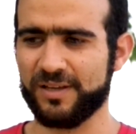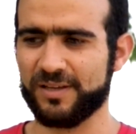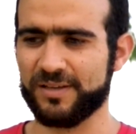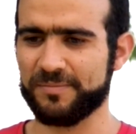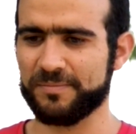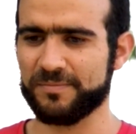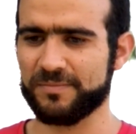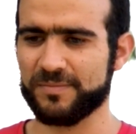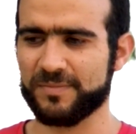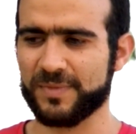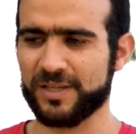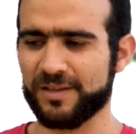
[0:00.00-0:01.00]

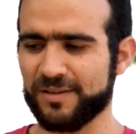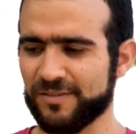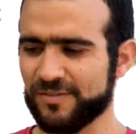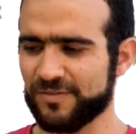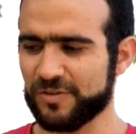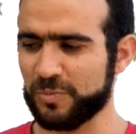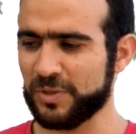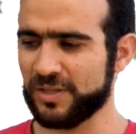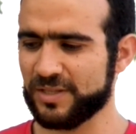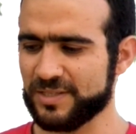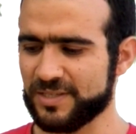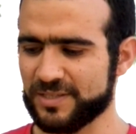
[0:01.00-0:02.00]
Um, like for me,
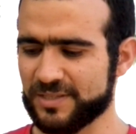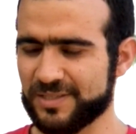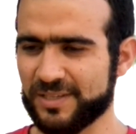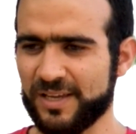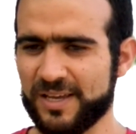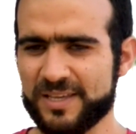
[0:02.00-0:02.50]
this is